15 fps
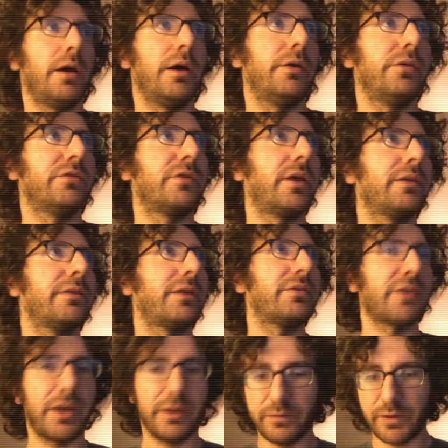so that's
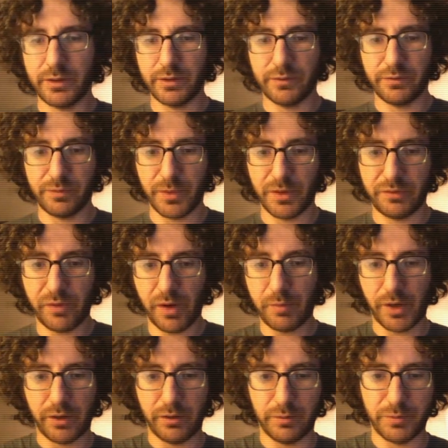kind of from the threat
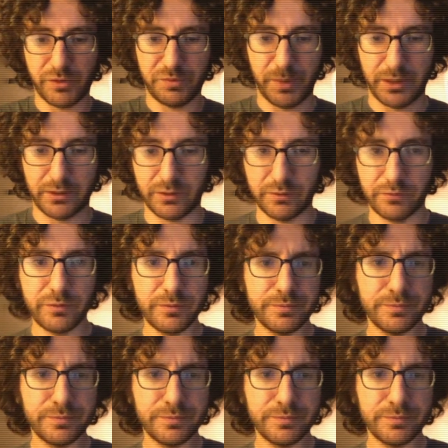model perspective.